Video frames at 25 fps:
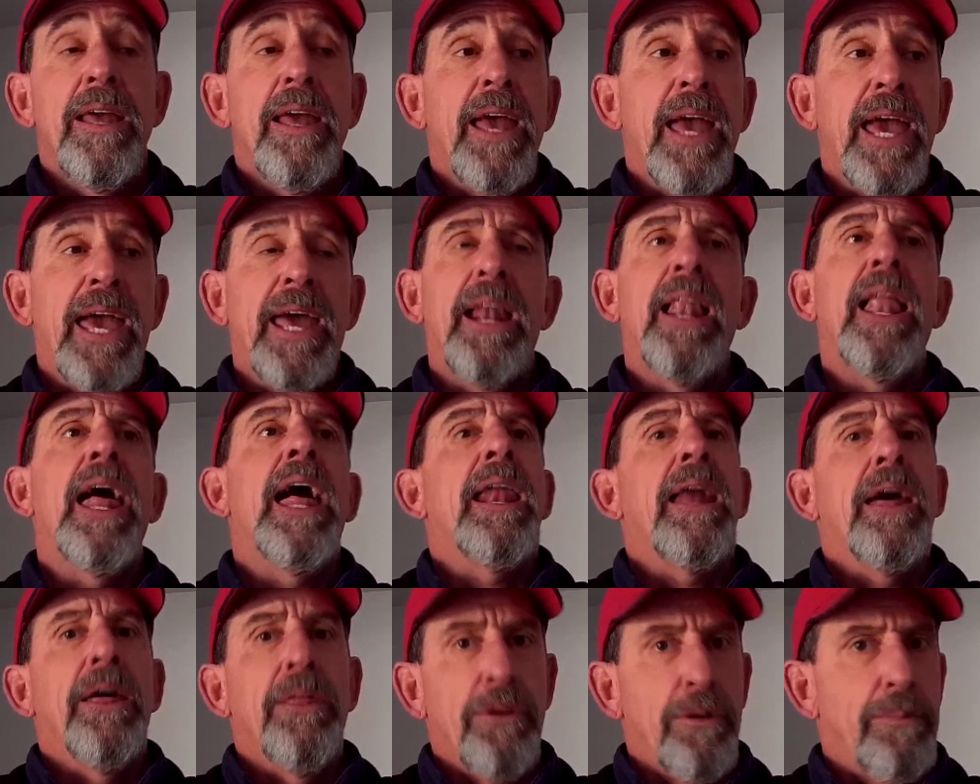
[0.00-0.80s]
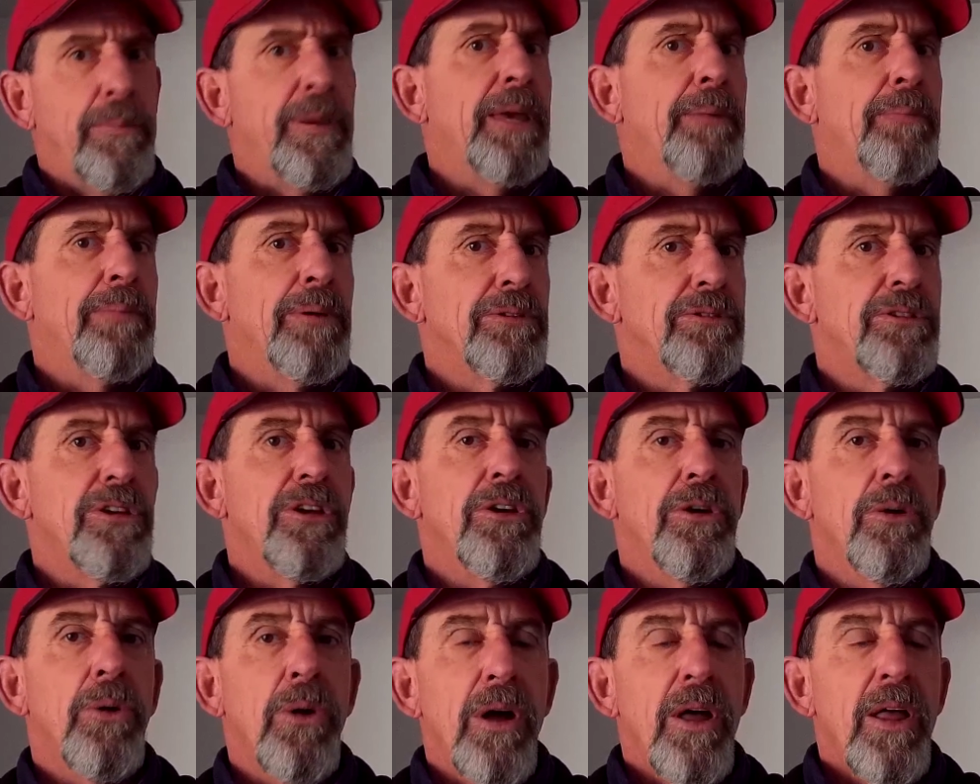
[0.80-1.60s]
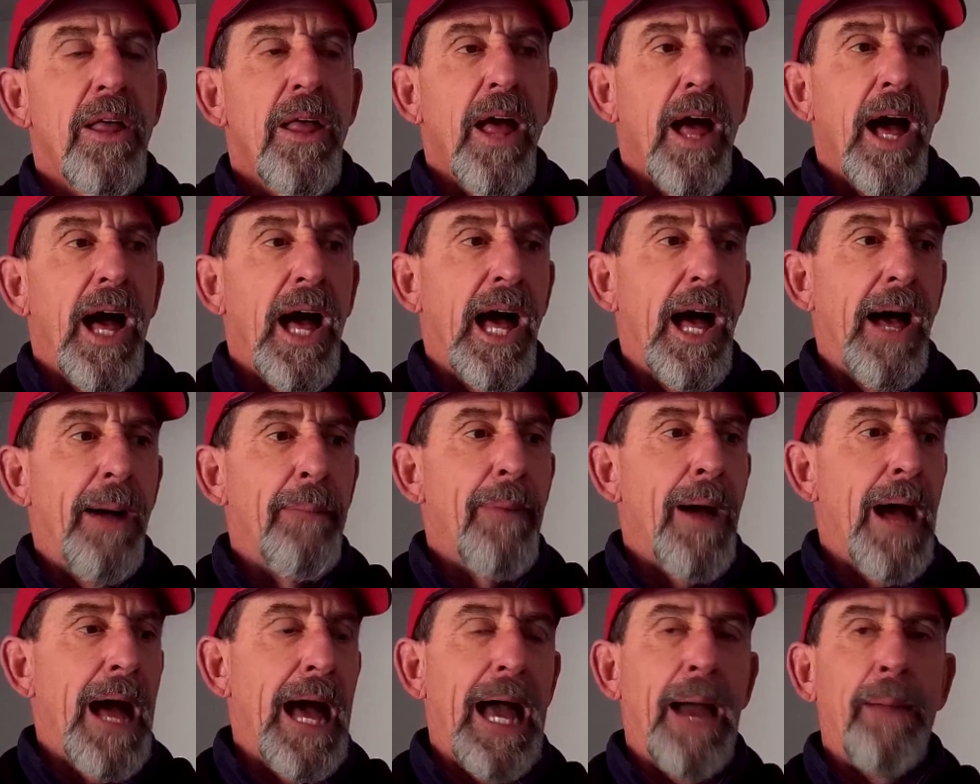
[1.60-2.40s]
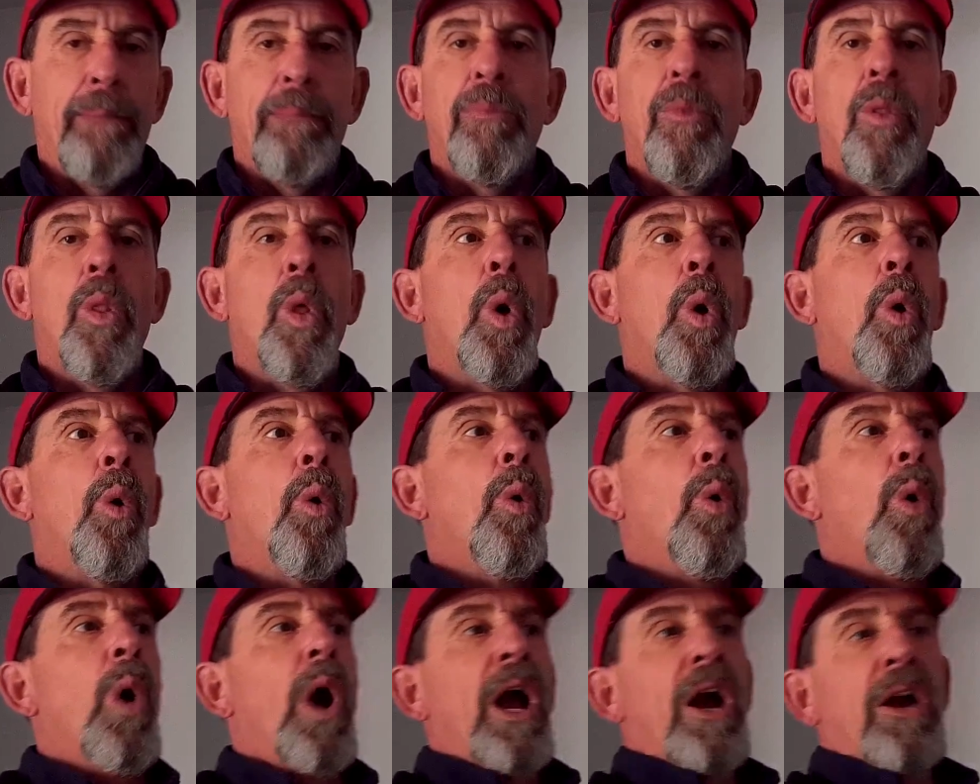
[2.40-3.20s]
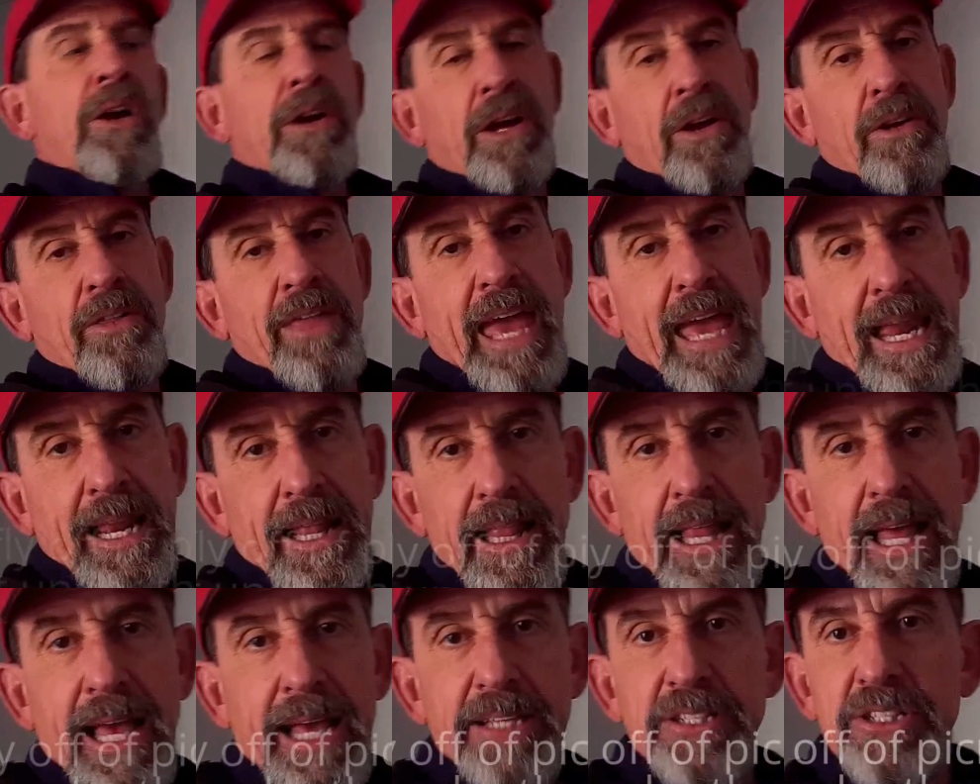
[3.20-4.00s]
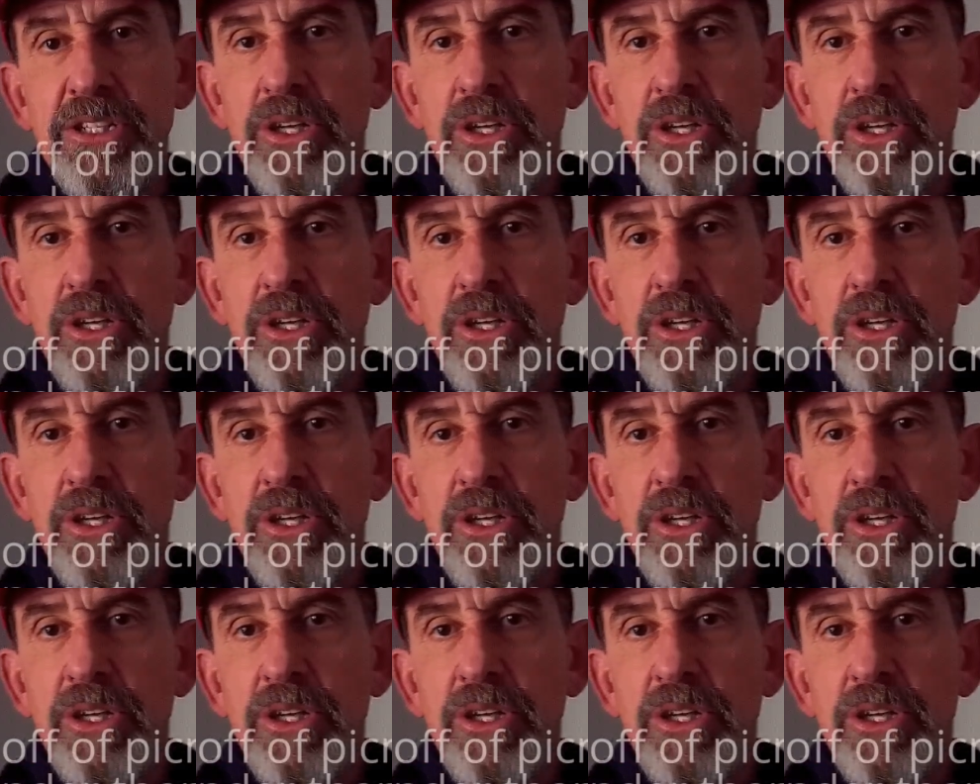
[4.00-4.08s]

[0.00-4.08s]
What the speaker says: And a lot of other people, too. I'm nowhere near that class.